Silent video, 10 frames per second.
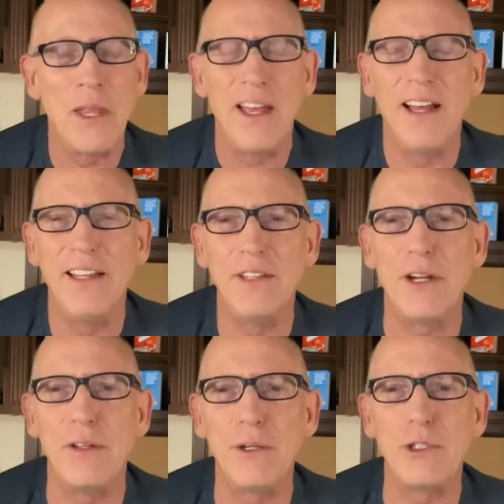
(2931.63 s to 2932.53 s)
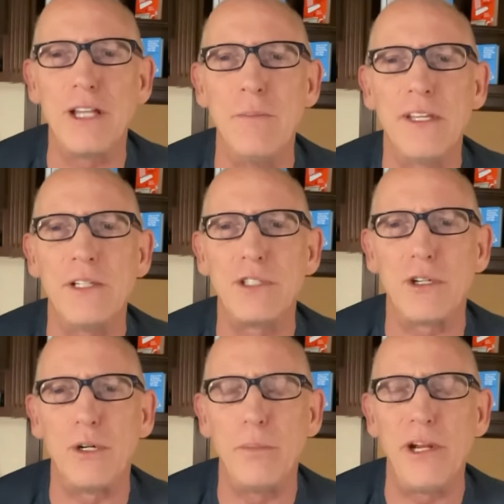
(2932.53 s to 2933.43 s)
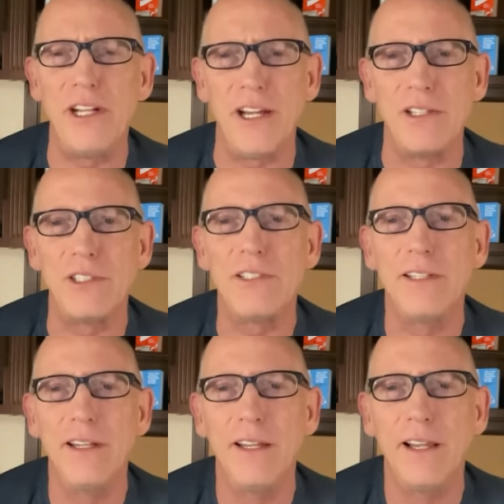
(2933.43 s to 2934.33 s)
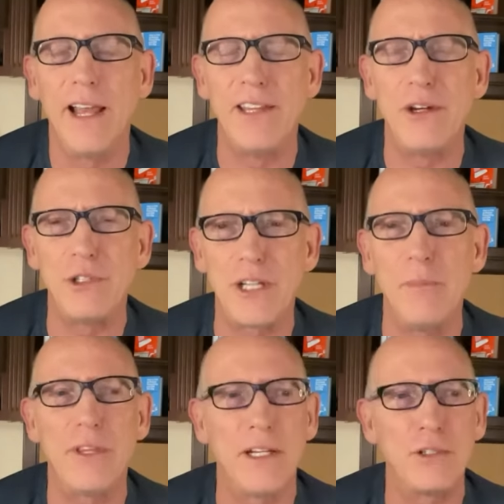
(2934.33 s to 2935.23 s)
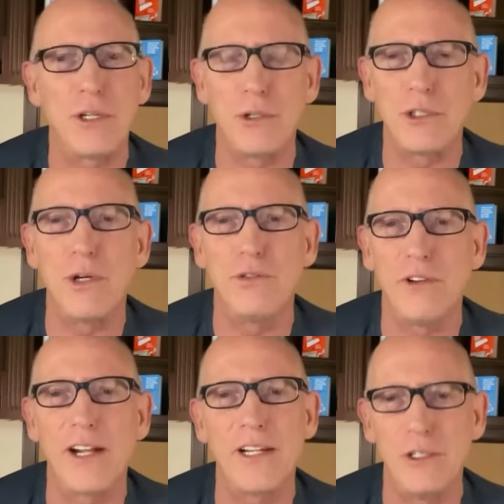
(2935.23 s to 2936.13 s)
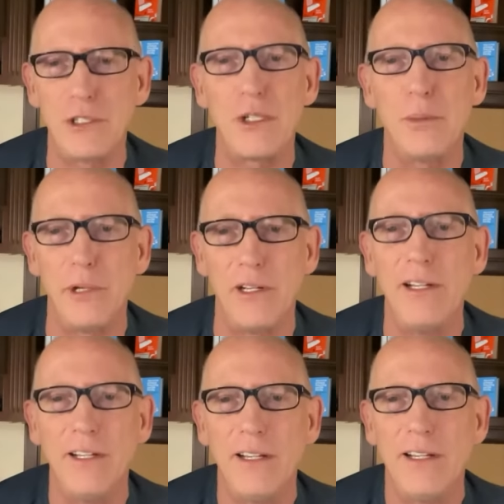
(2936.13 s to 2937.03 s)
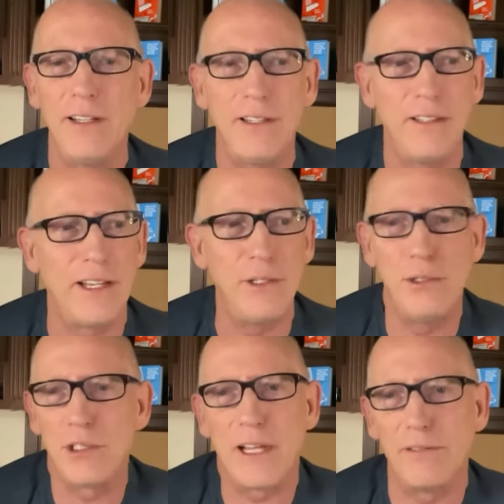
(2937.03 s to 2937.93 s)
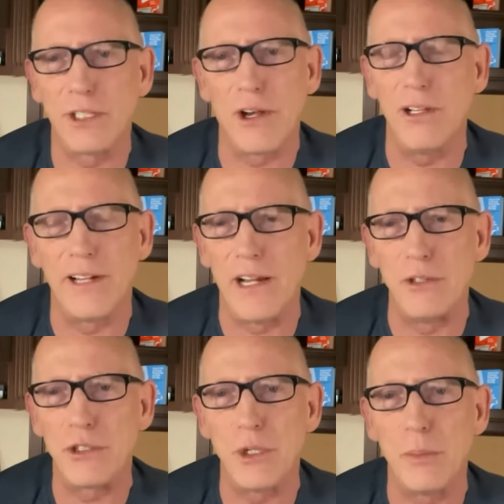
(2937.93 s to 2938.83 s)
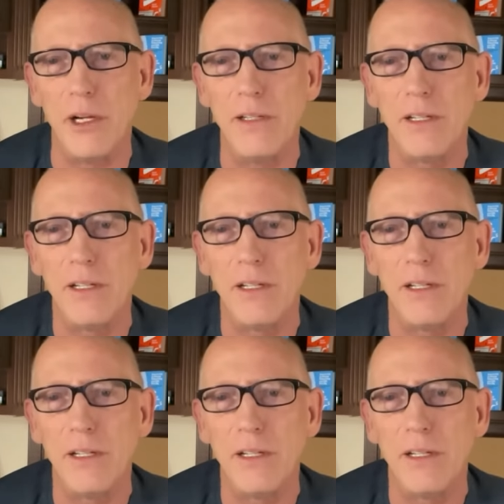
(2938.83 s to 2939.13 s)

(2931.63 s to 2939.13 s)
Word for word: There are some things that are opinions, and there are some things that are so fucking stupid that you just have to call it out as stupid.